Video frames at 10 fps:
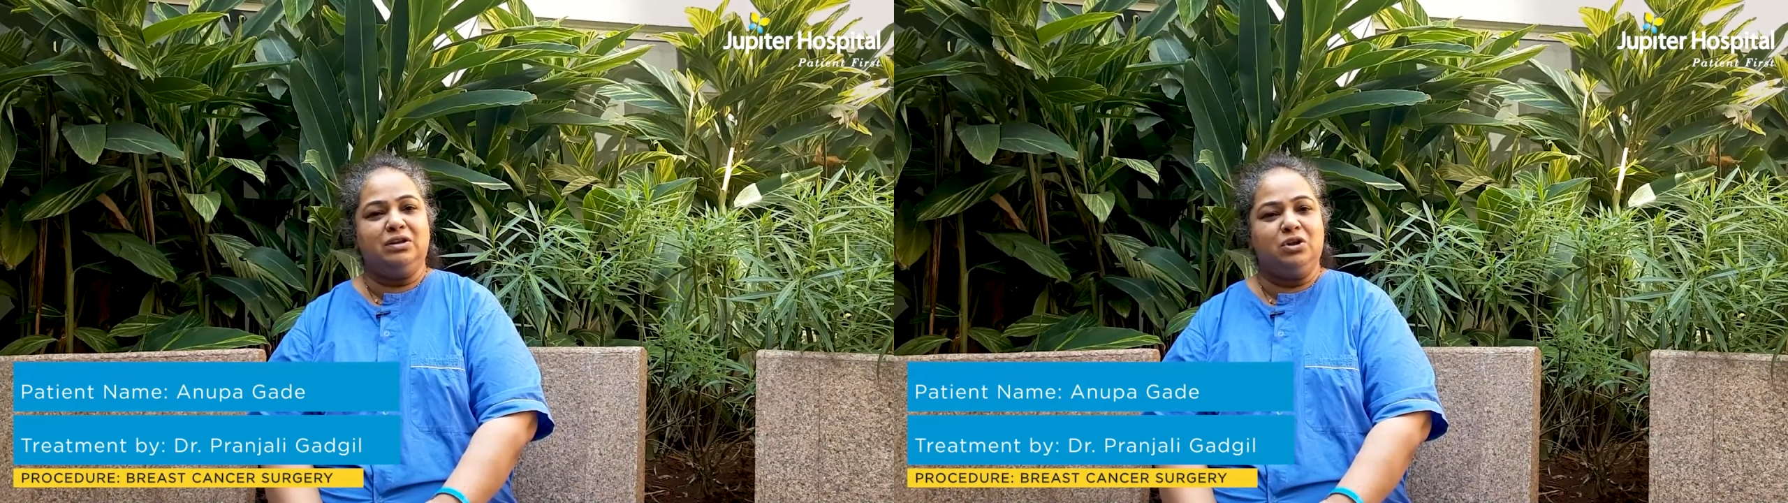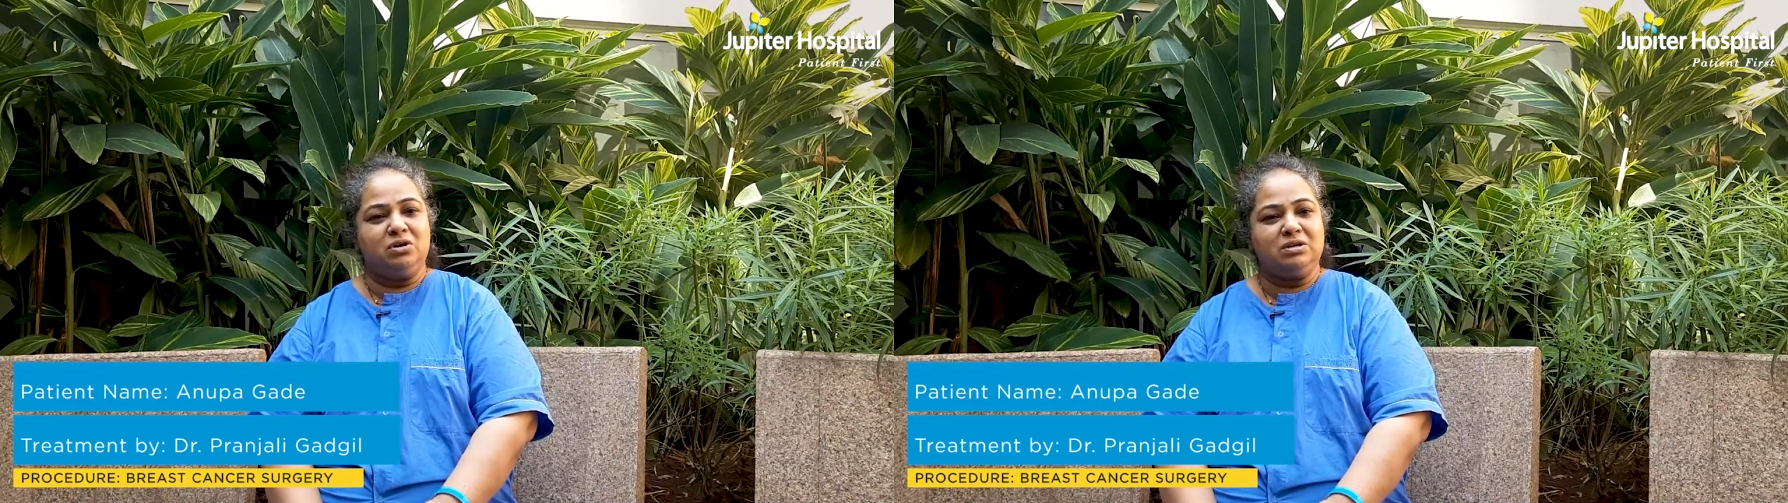
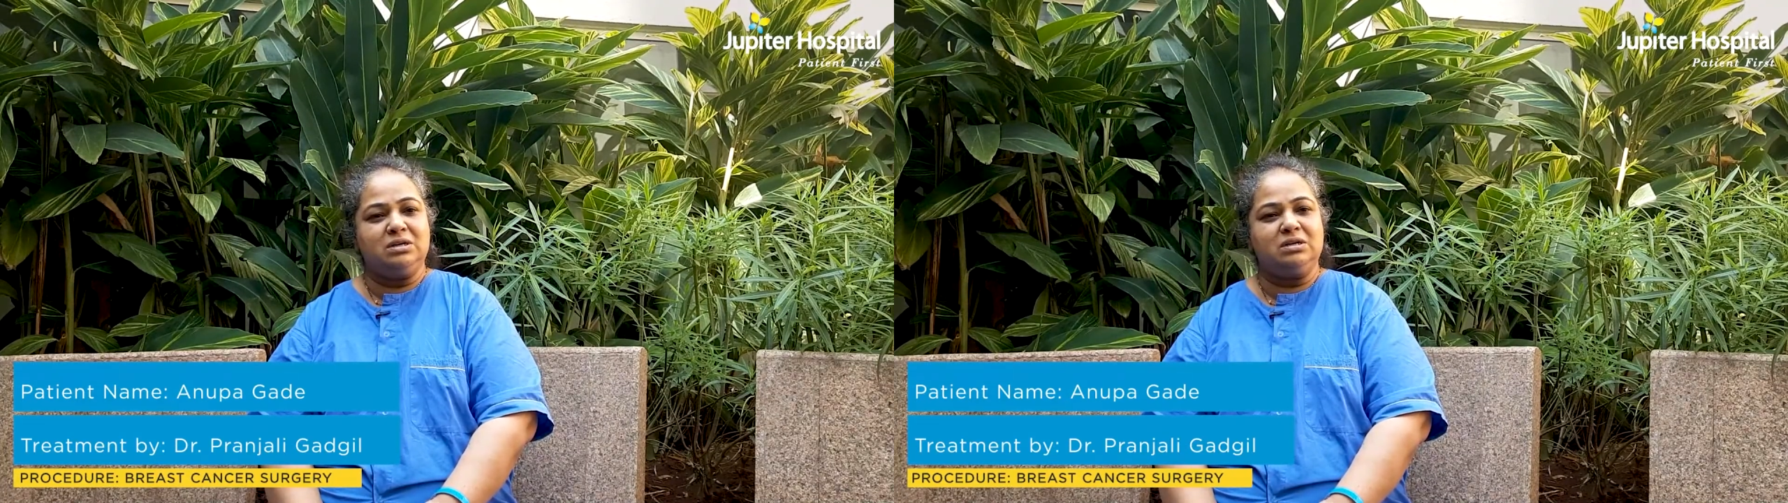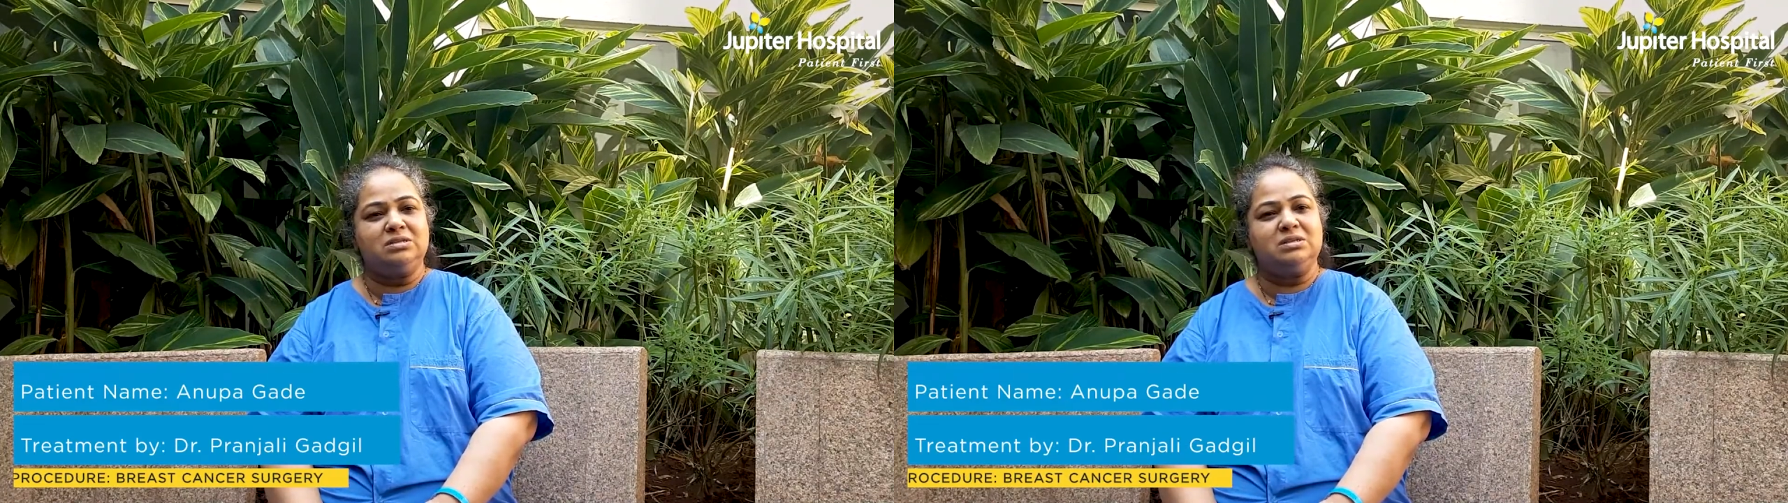
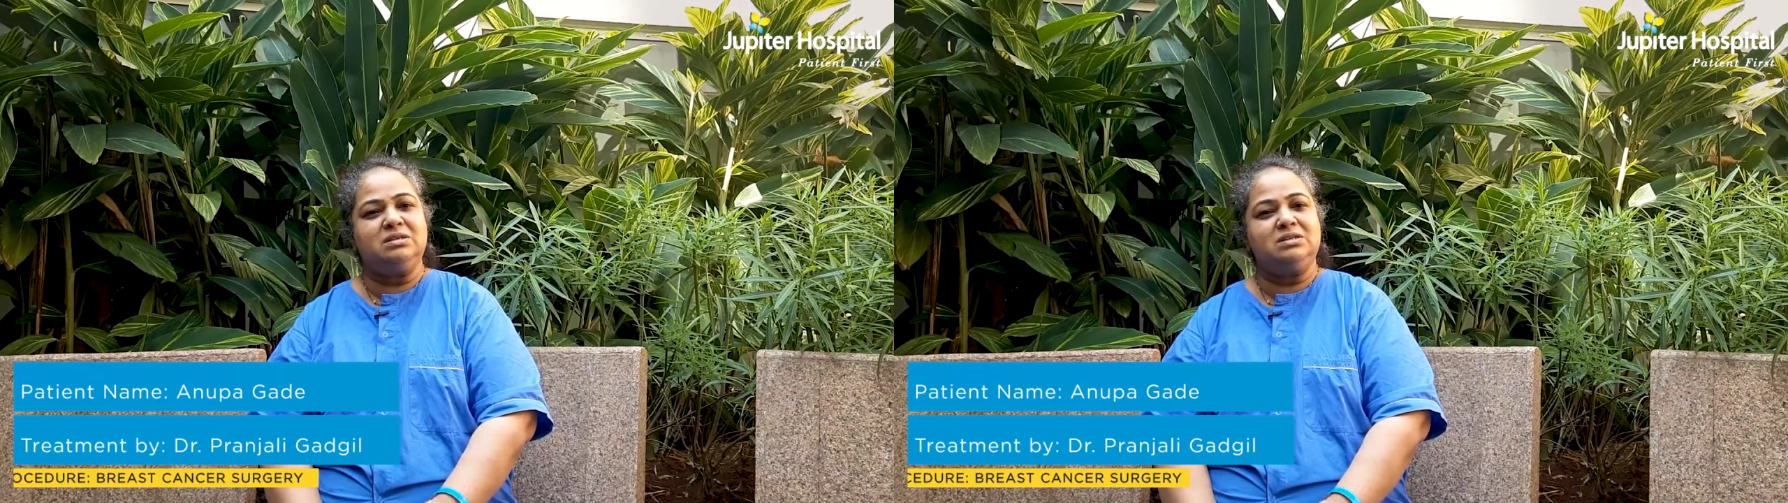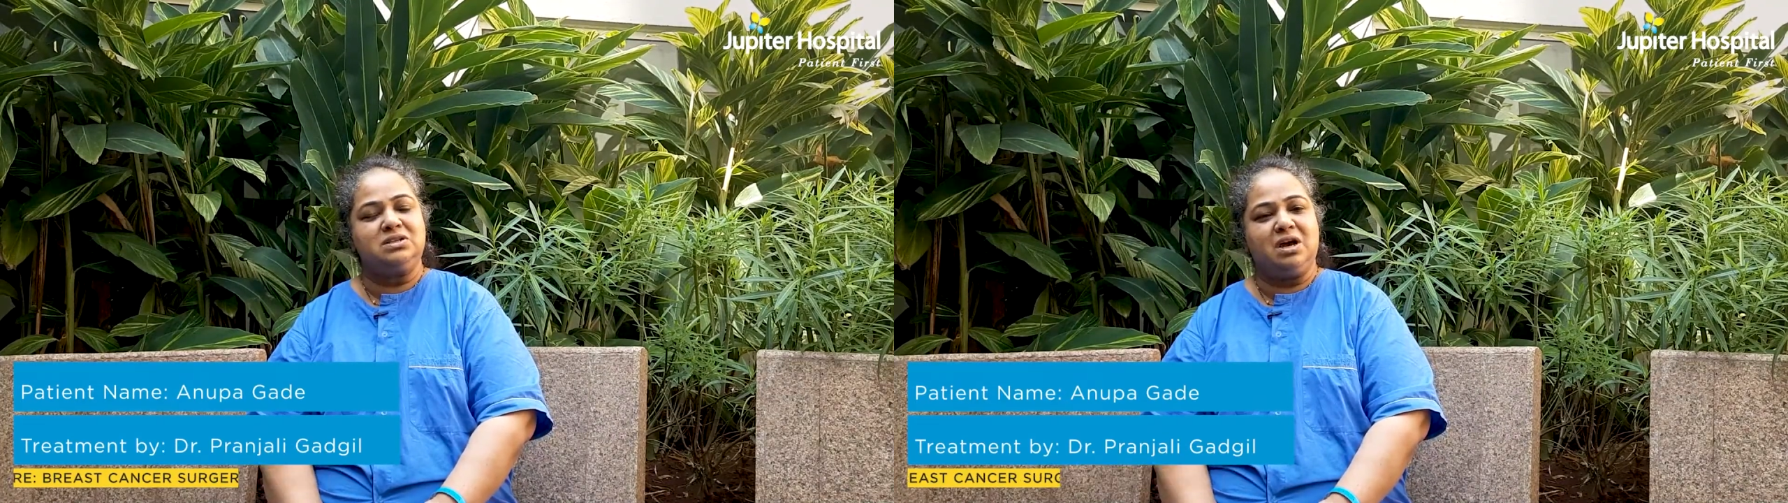doctors,
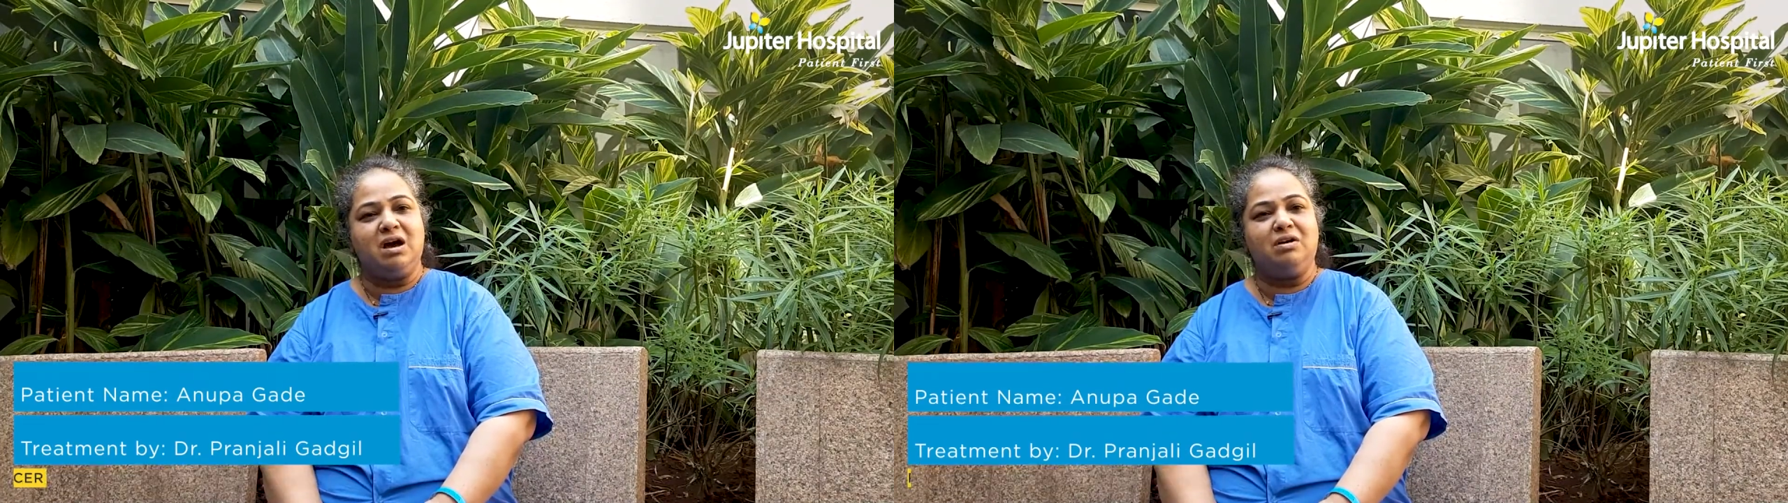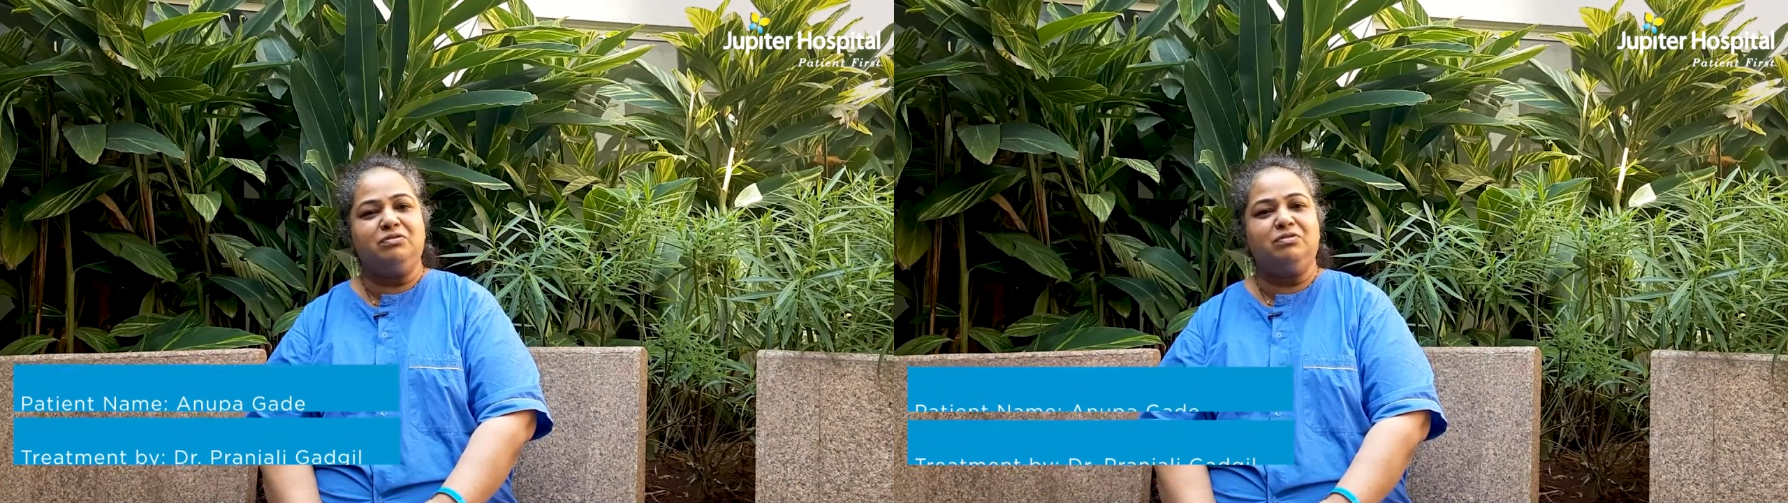the
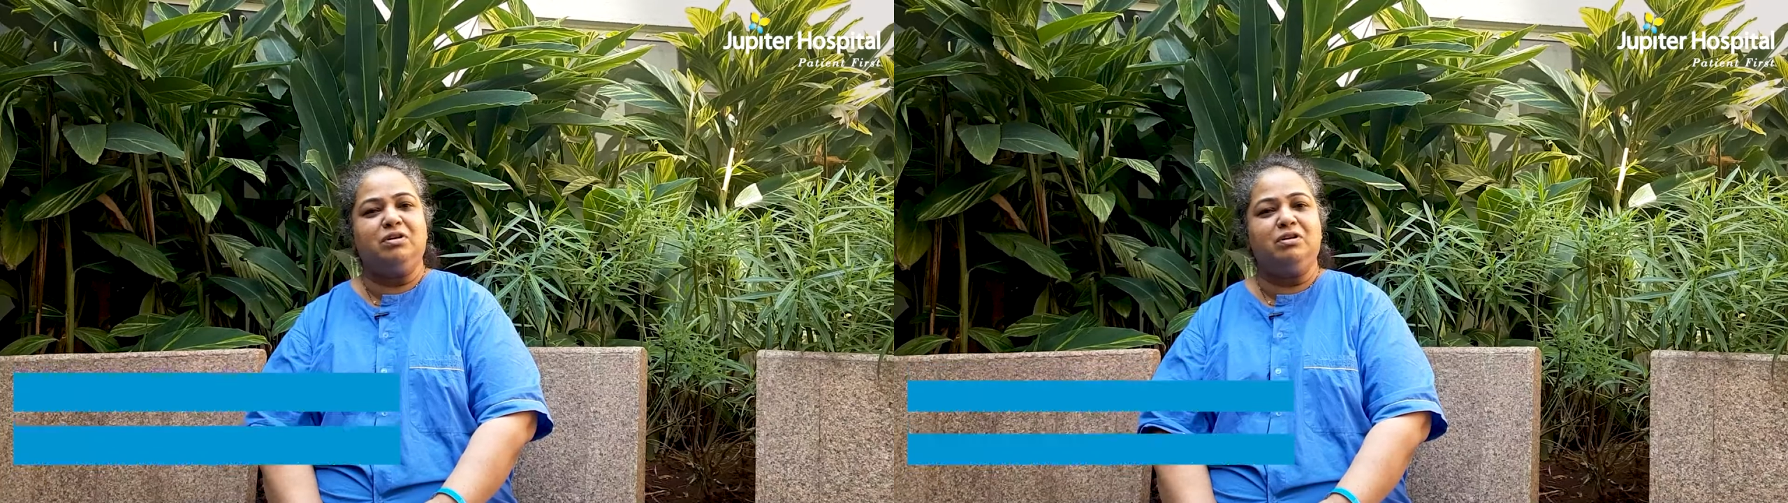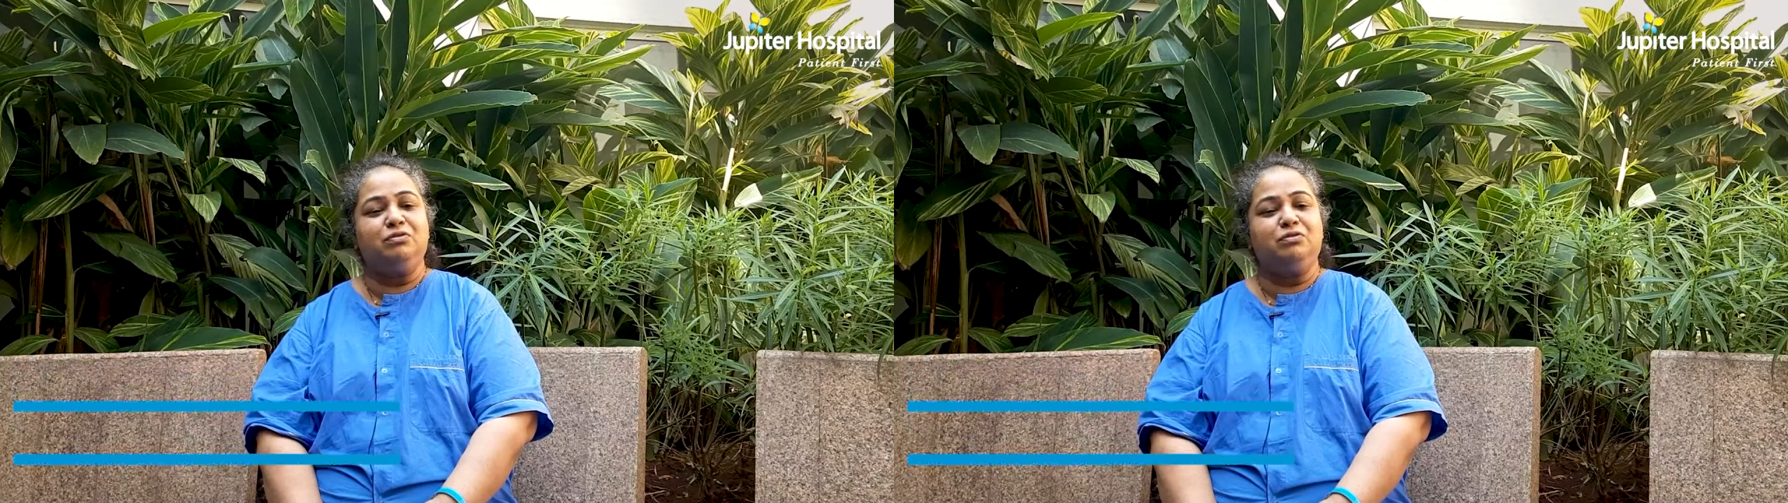staff,